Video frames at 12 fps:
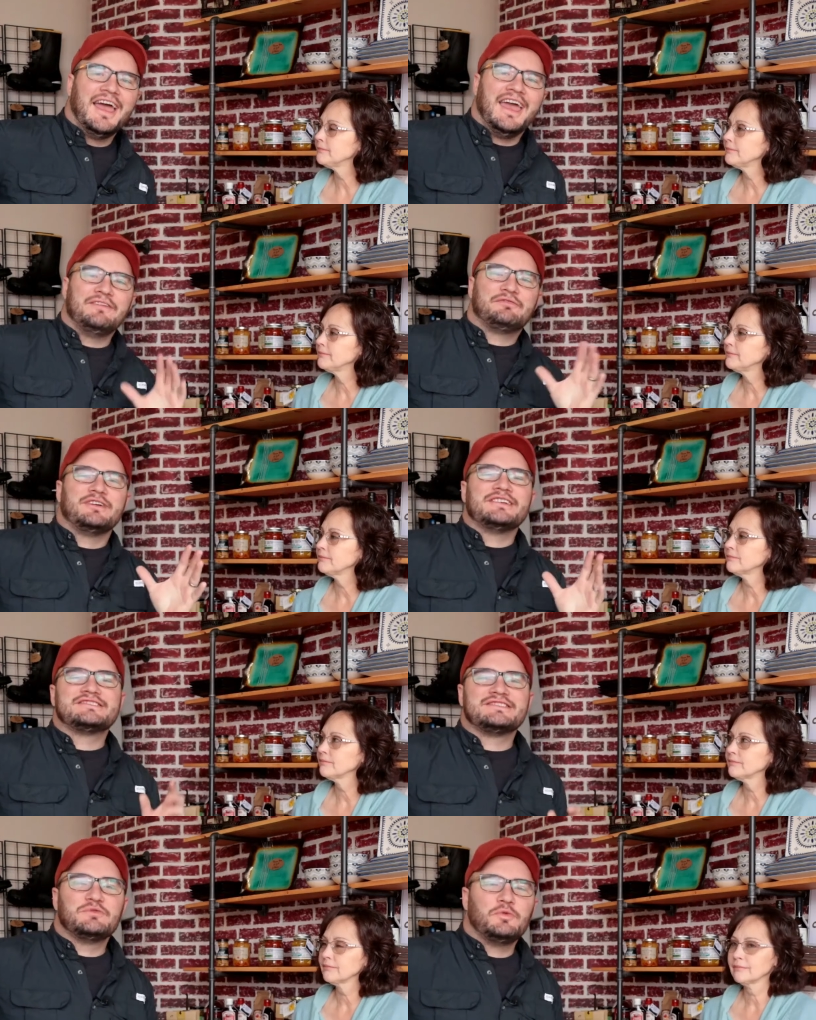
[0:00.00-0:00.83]
Speaker 1: Hey
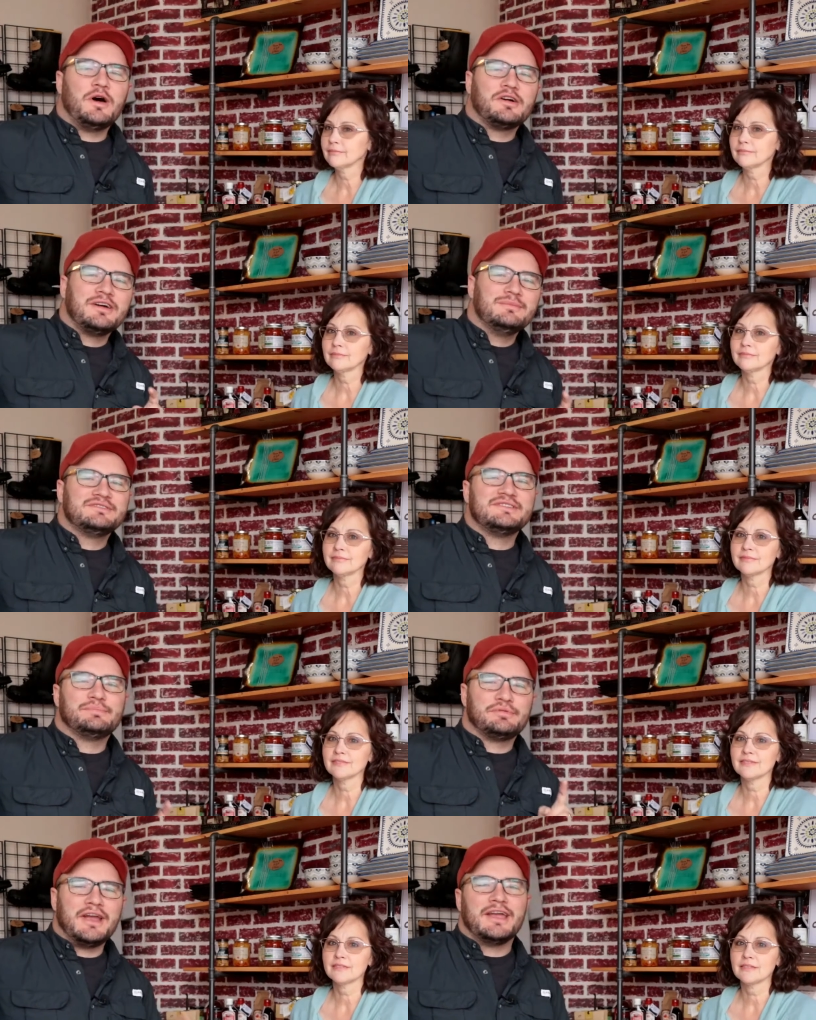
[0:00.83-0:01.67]
friends and welcome to
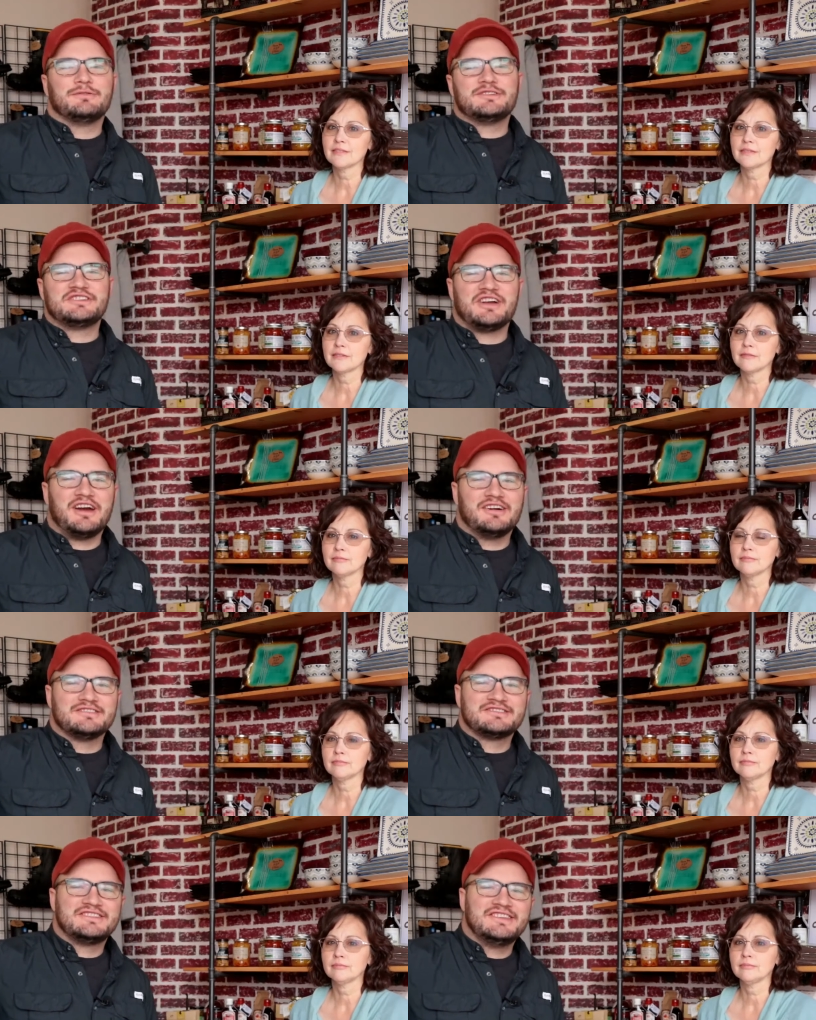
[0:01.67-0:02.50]
Praying with
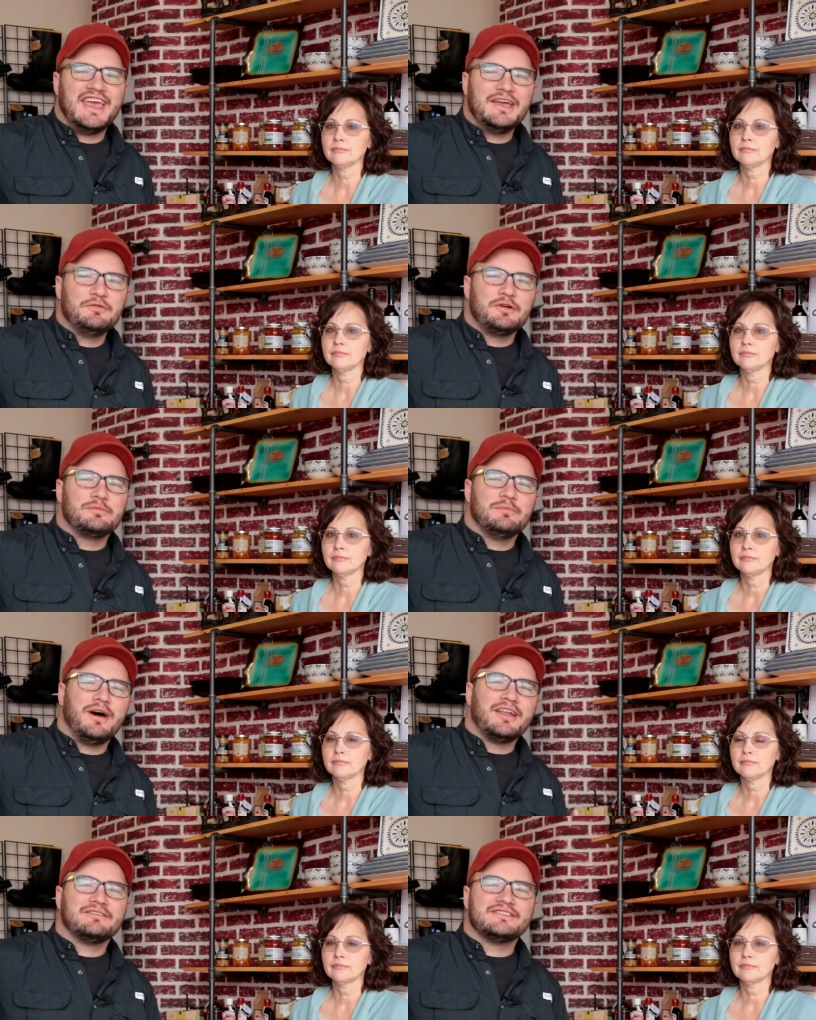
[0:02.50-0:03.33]
Charles. Today we're in
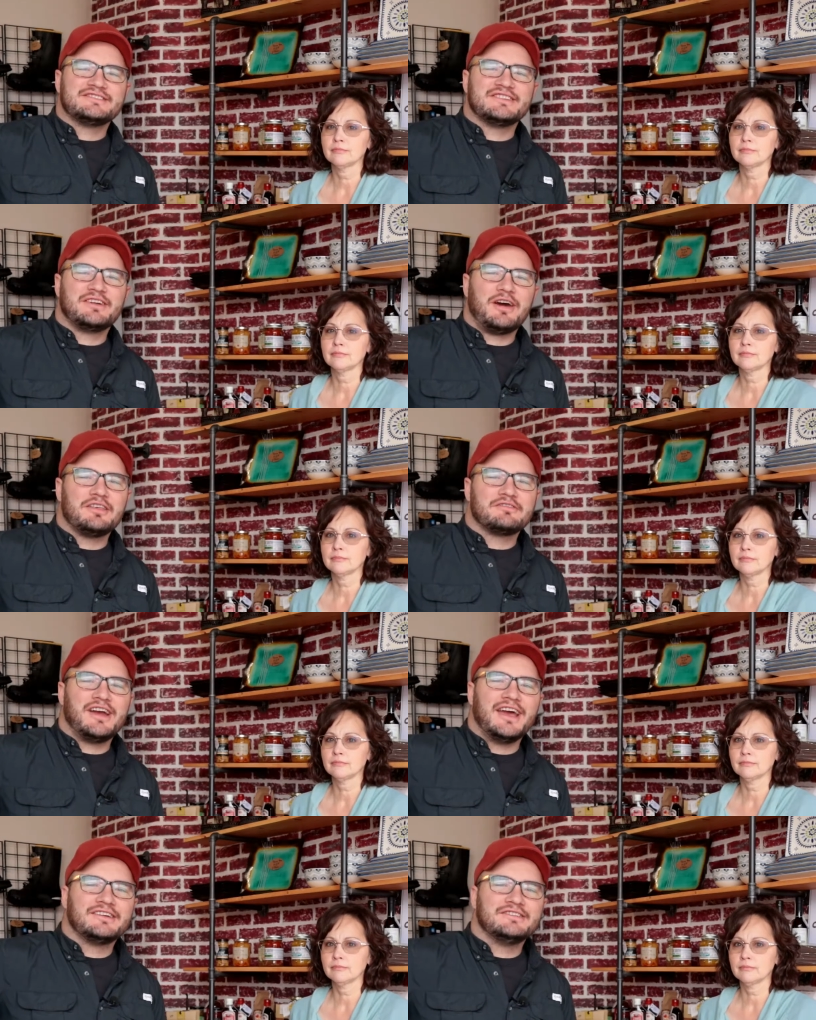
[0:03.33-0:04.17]
Monte Vista,
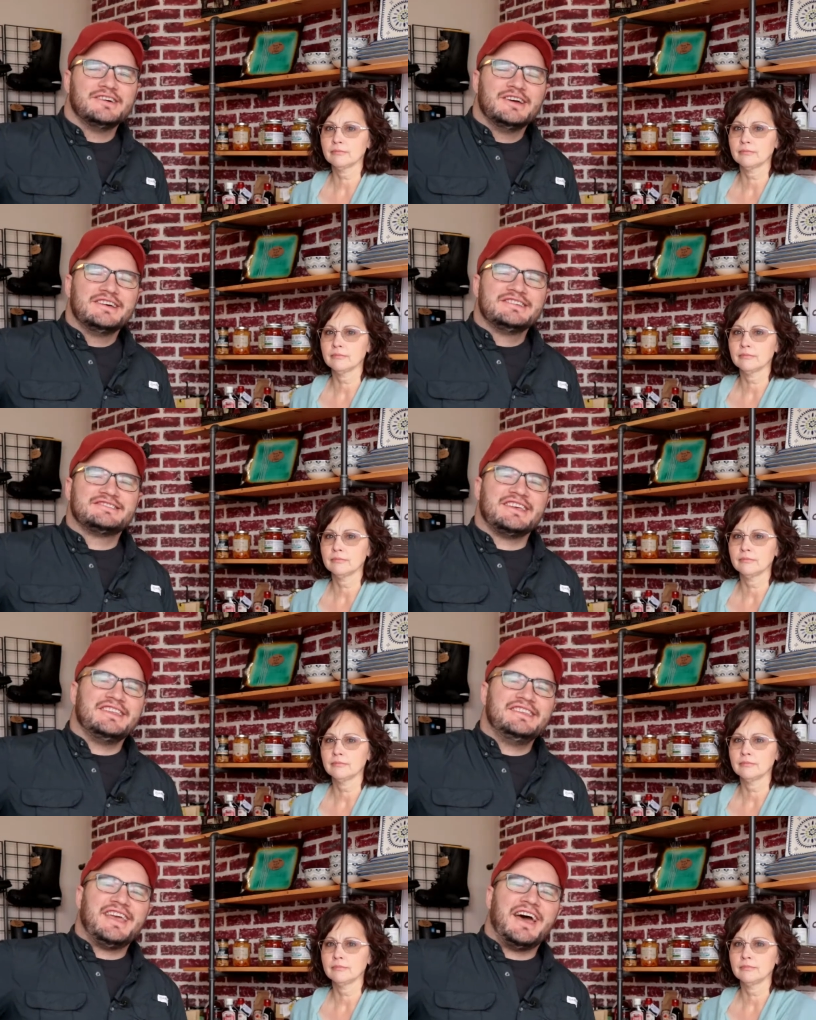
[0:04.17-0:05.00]
Colorado,
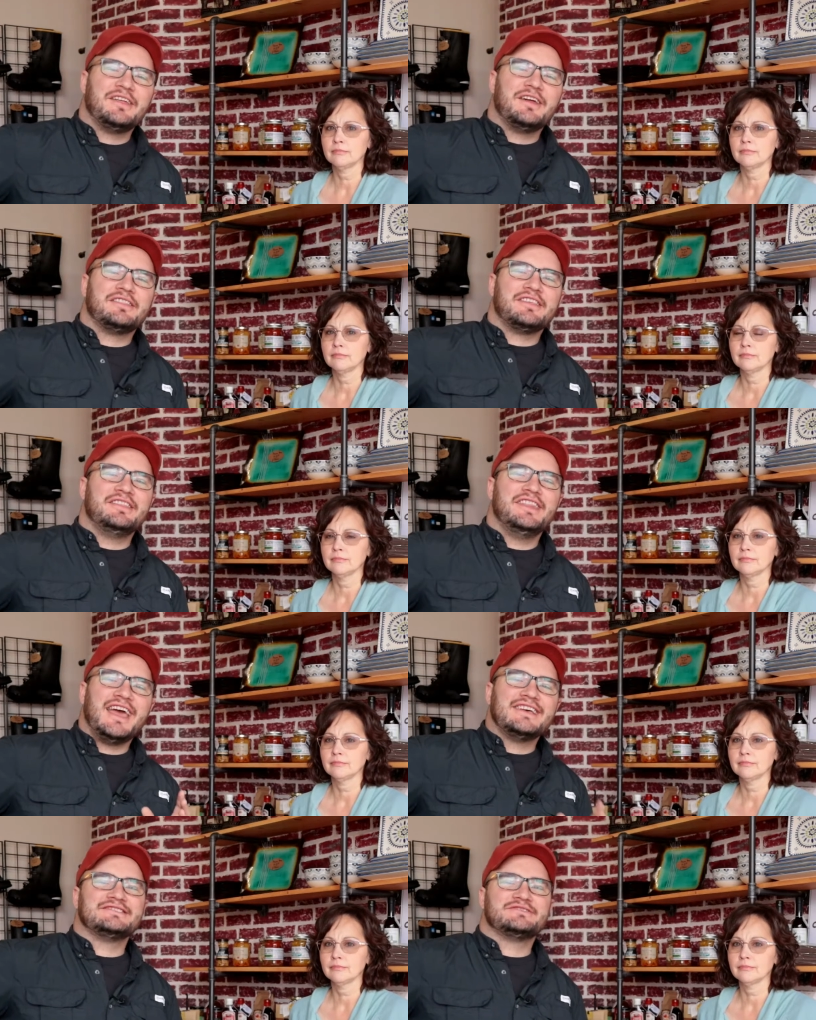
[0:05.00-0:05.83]
sitting down at the
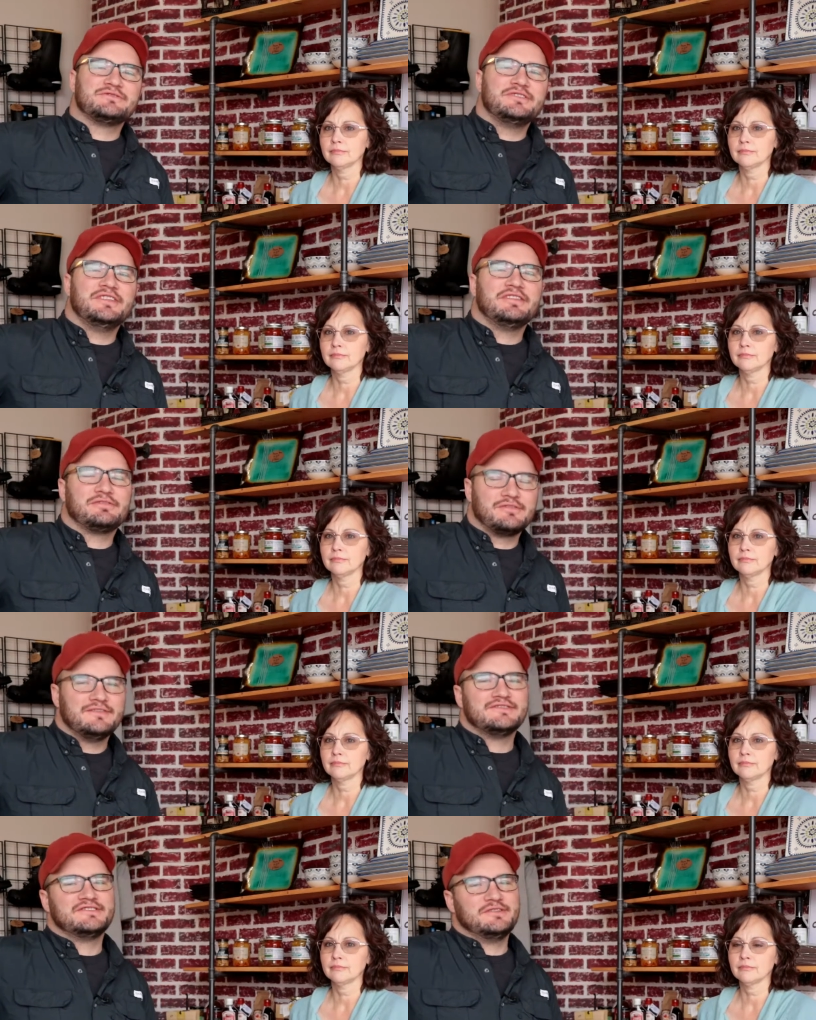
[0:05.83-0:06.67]
Nazarene
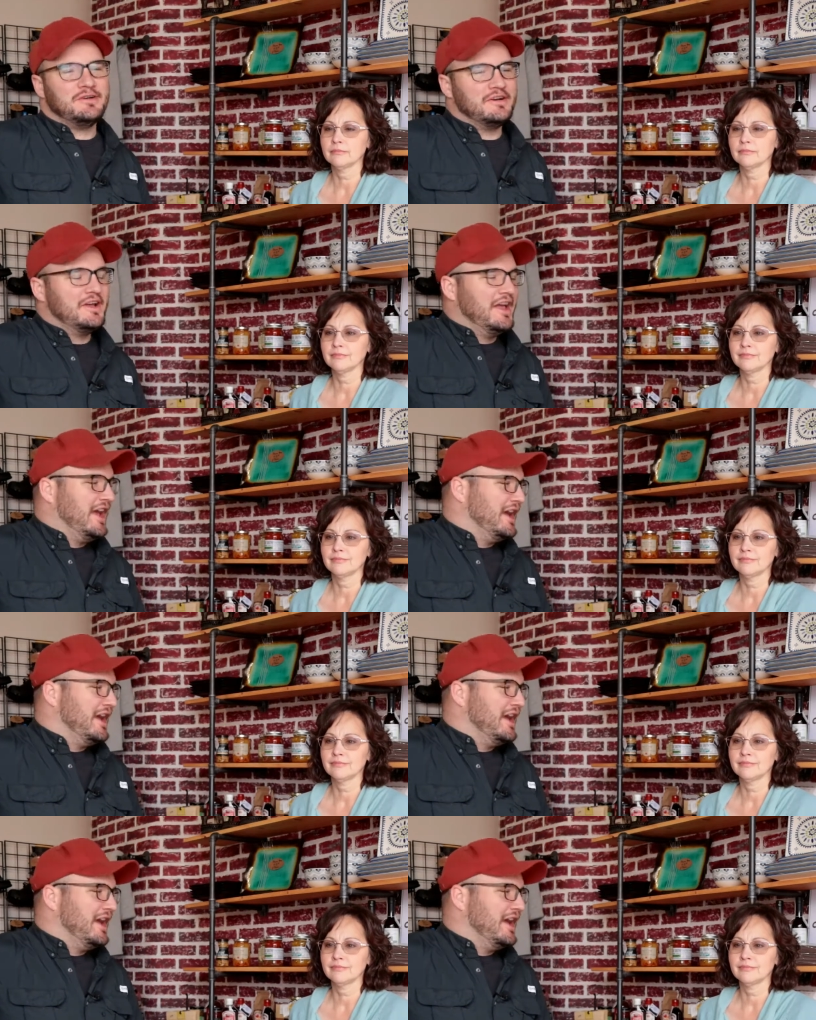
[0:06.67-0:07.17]
thrift store.